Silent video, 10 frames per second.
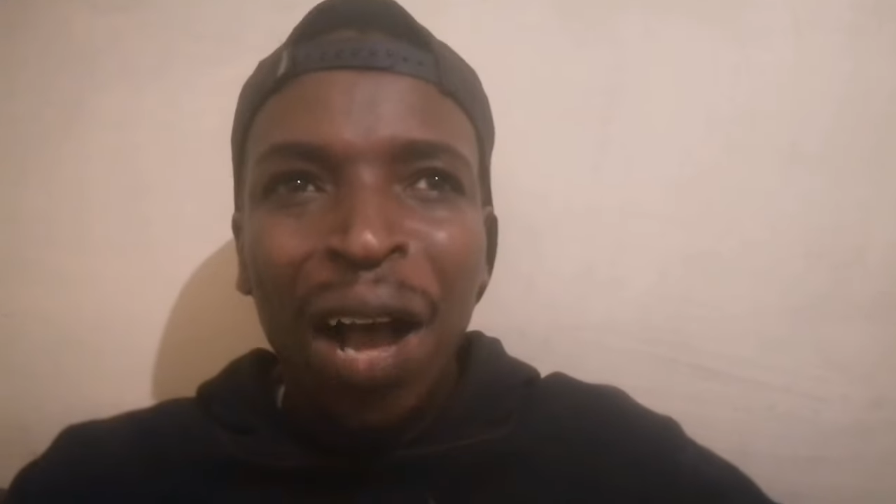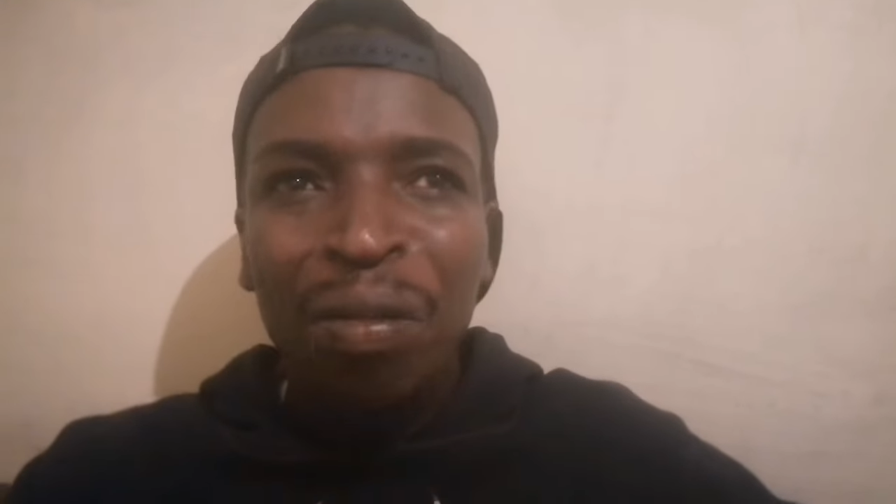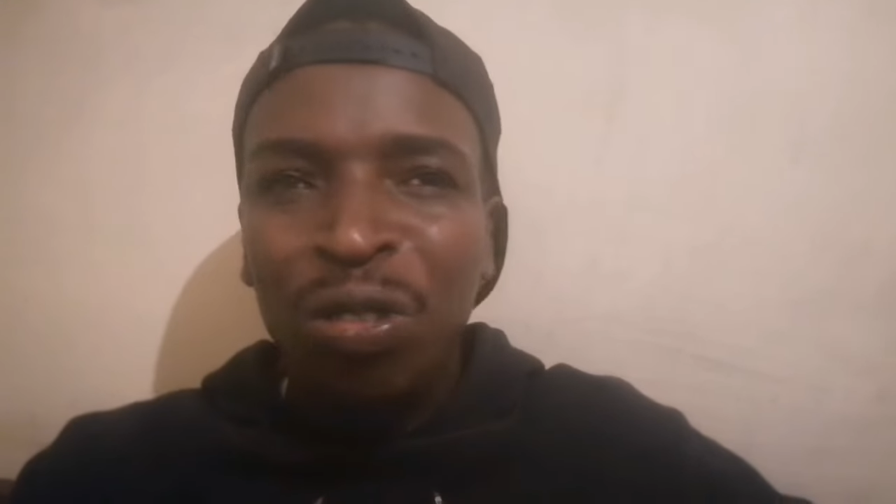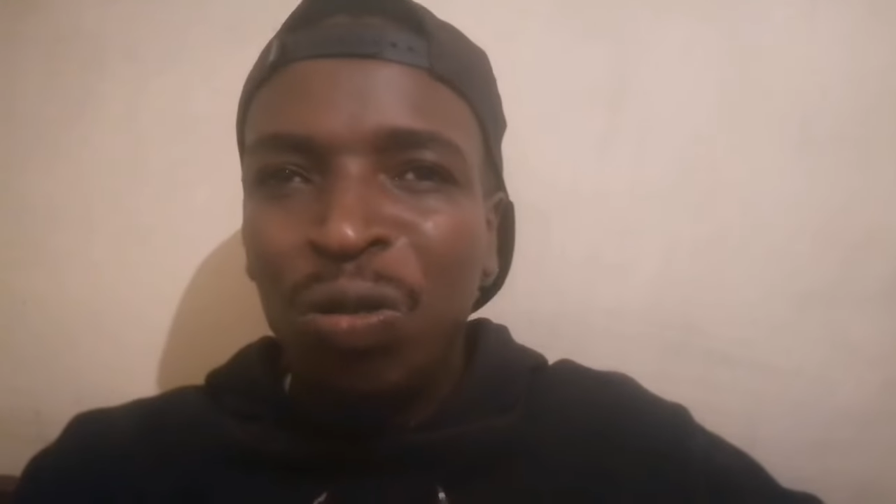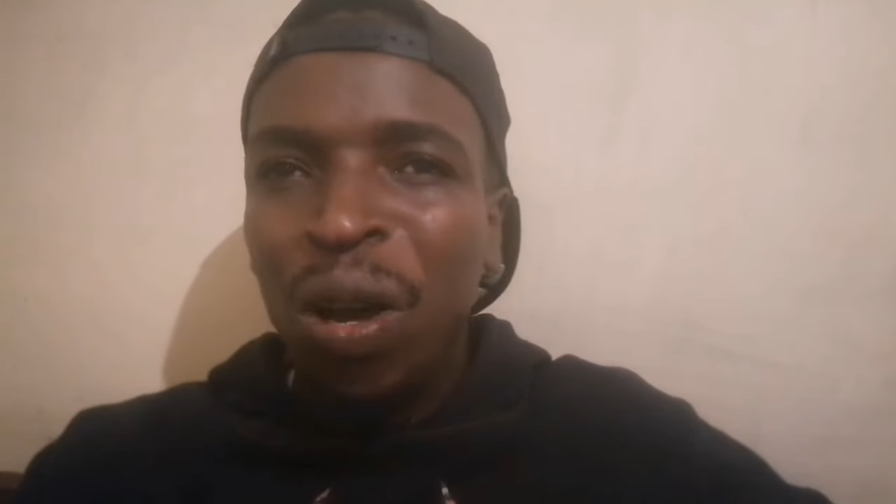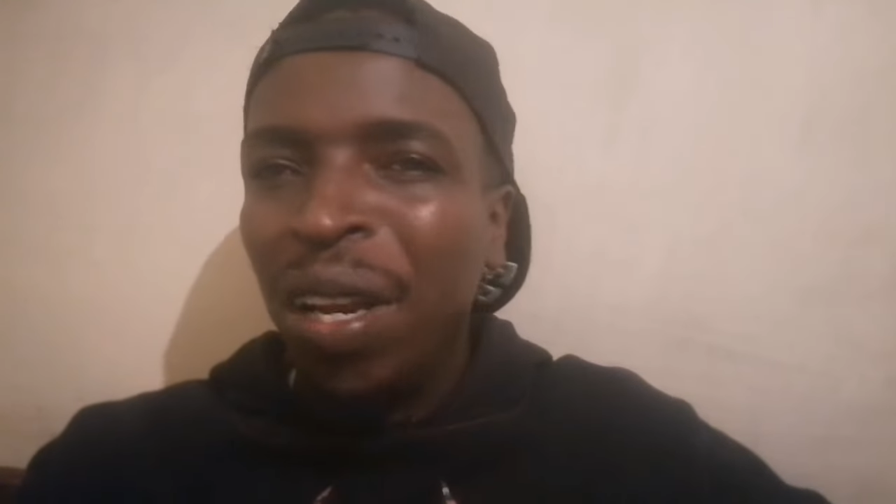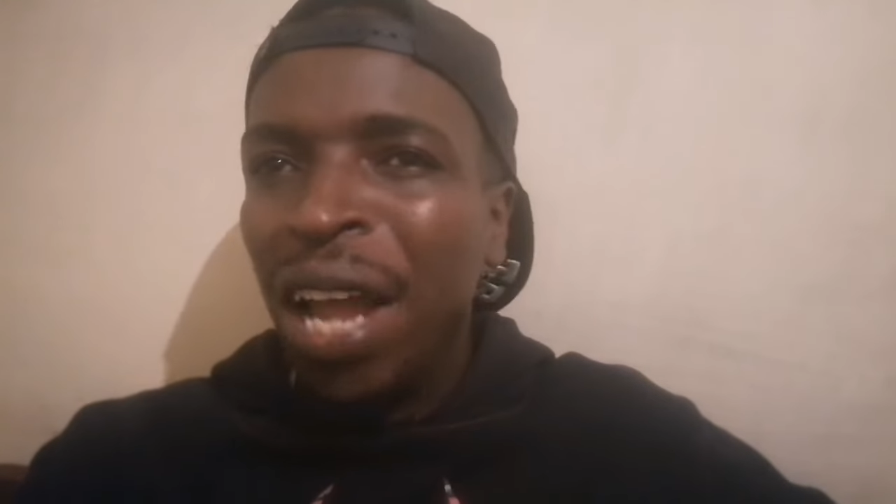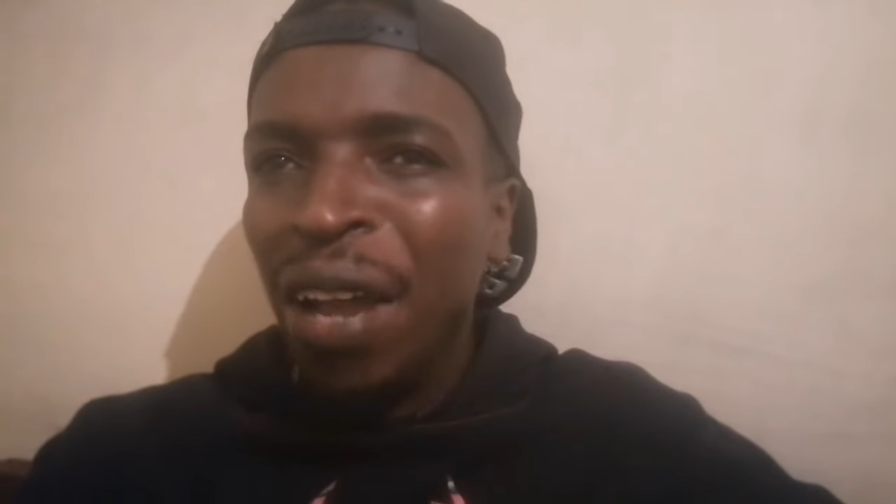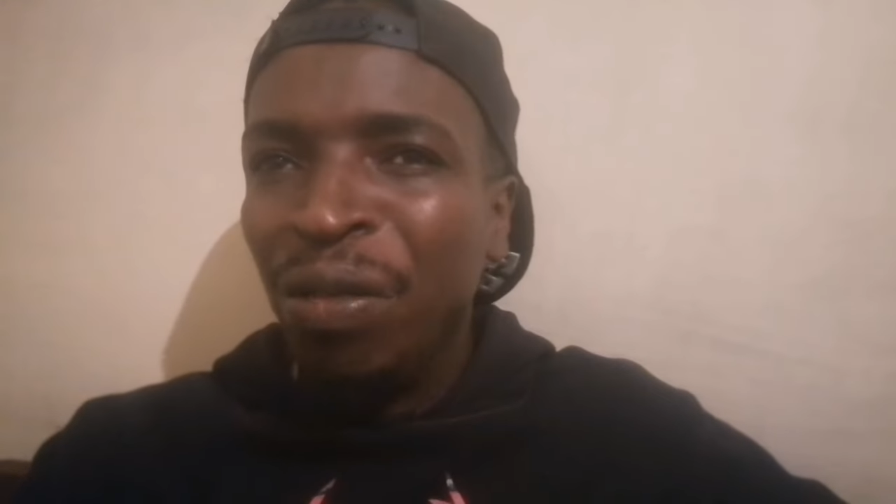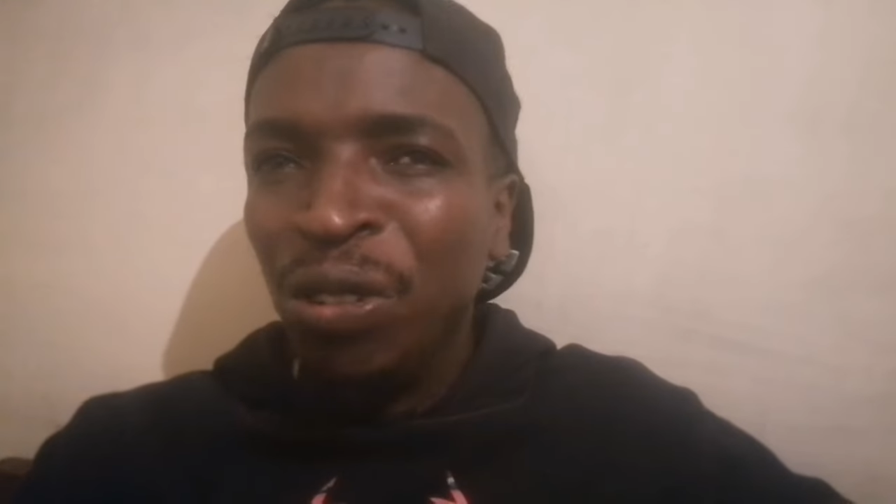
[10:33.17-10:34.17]
come to a
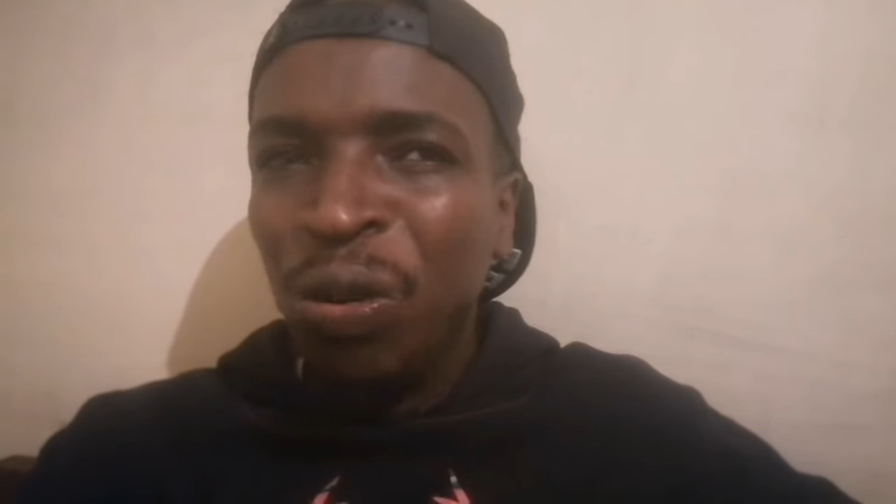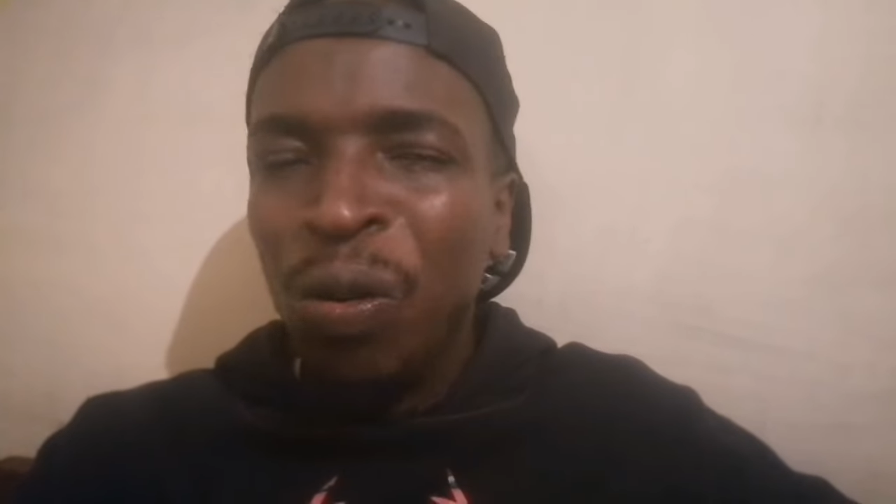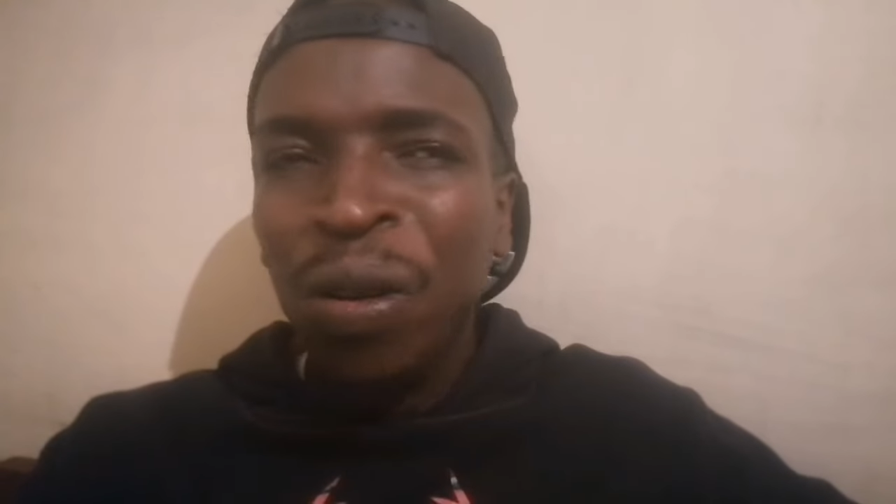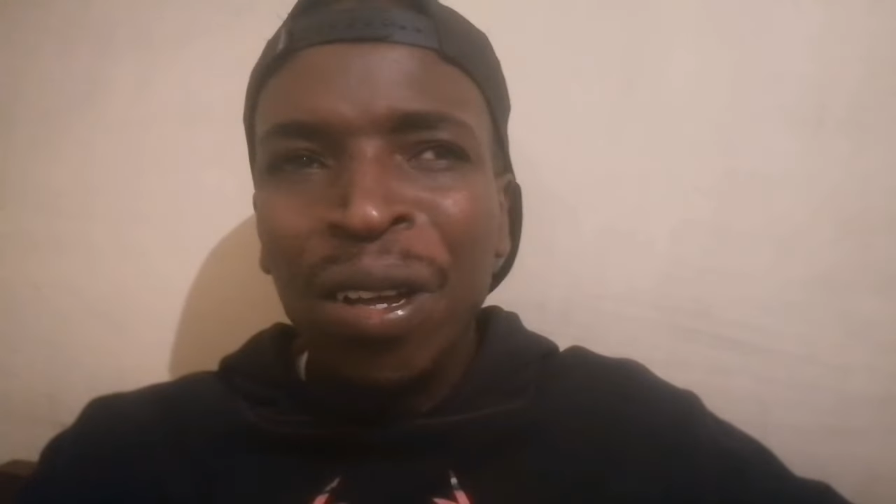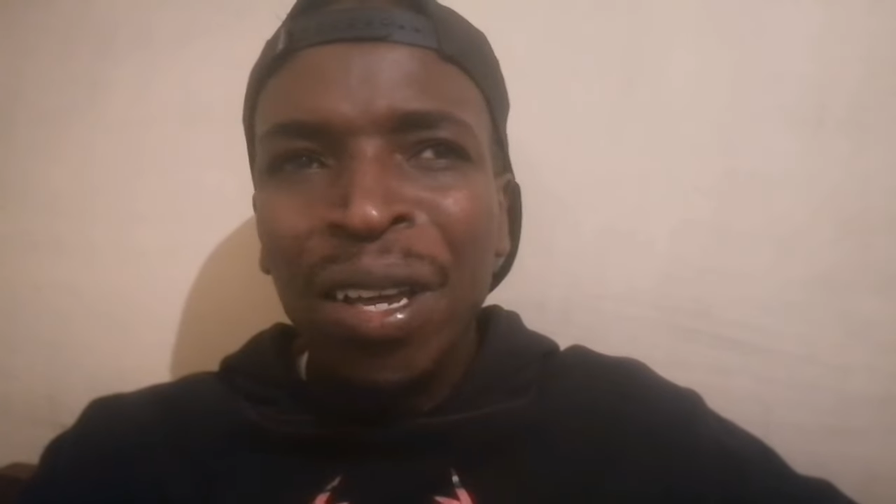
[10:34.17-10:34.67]
live show